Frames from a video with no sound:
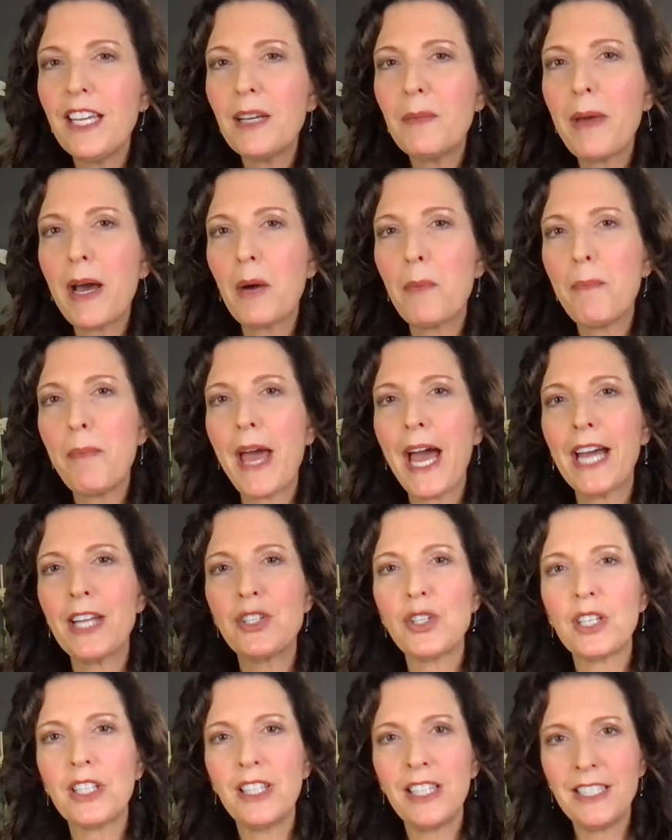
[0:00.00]
about
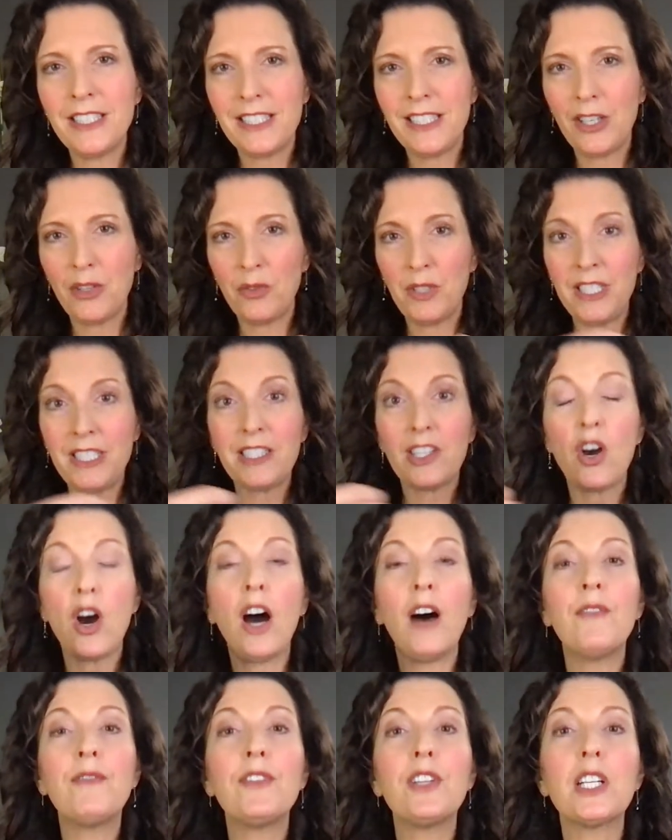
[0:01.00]
Patrick Lencioni's
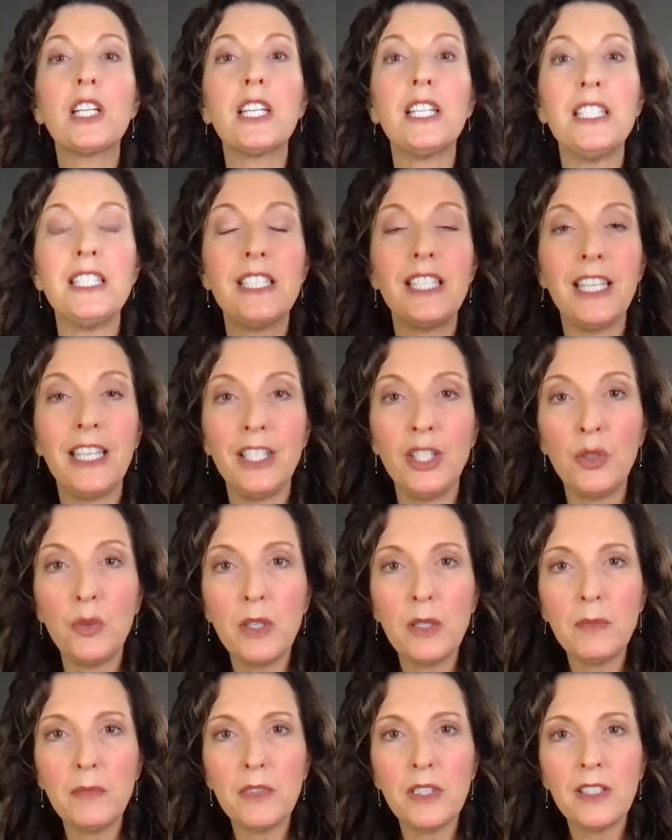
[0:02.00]
conflict
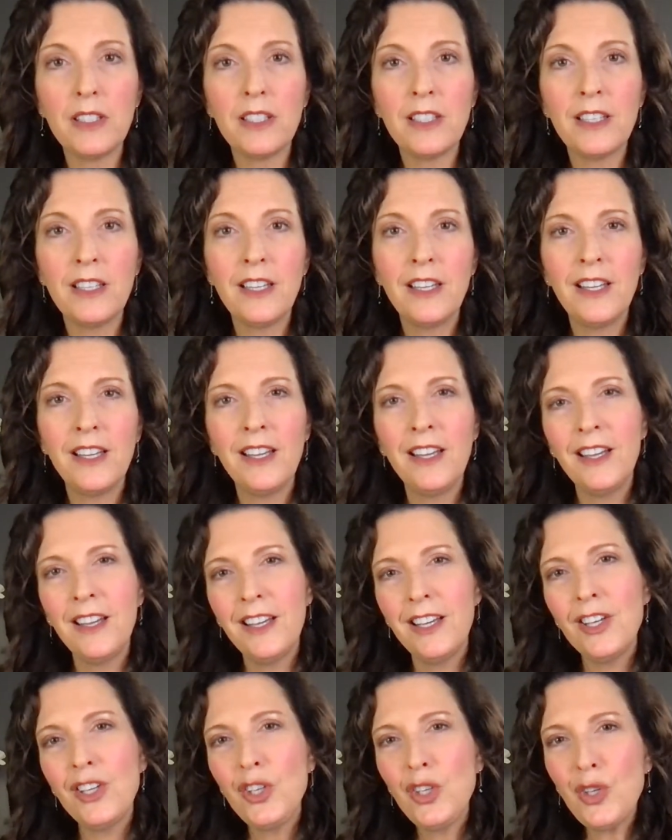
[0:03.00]
continuum,
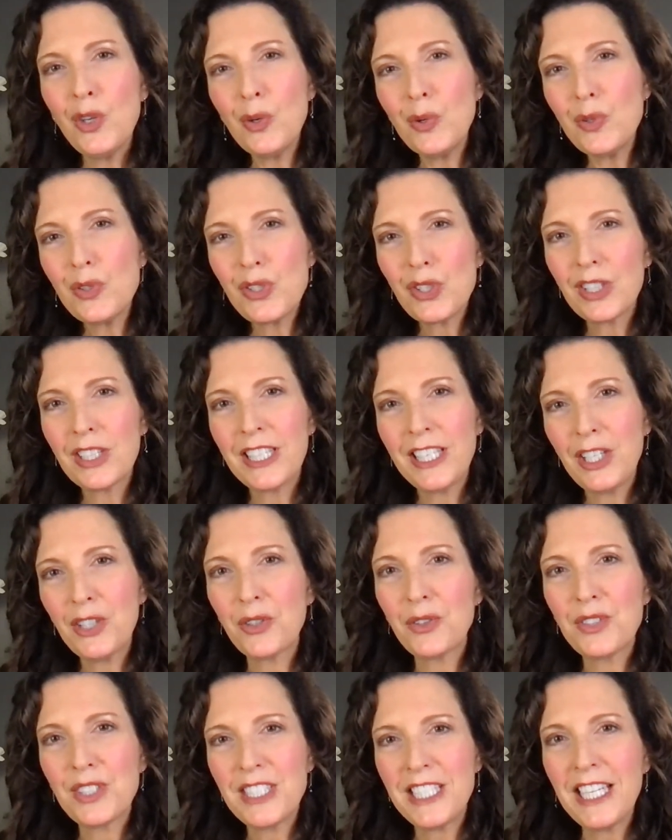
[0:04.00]
usually you're
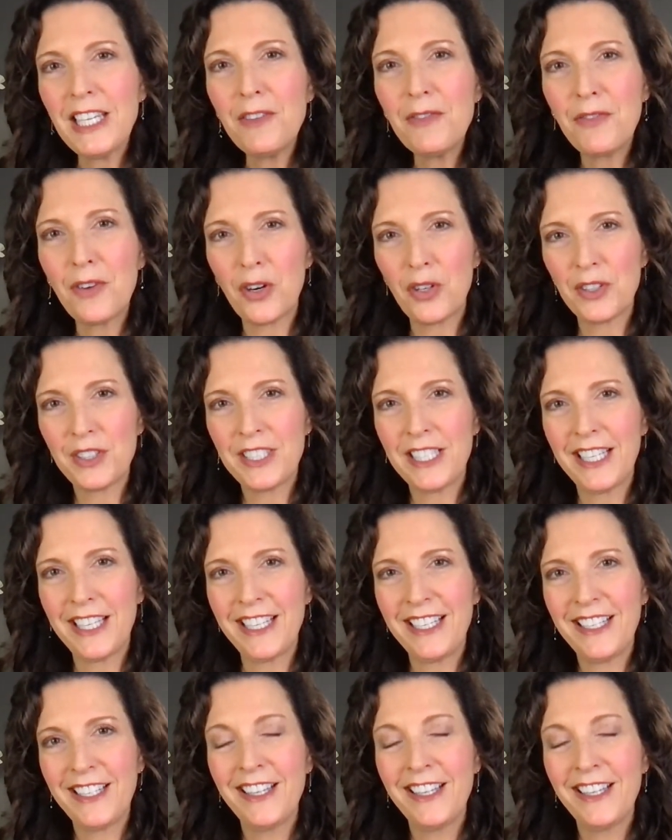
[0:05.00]
defaulting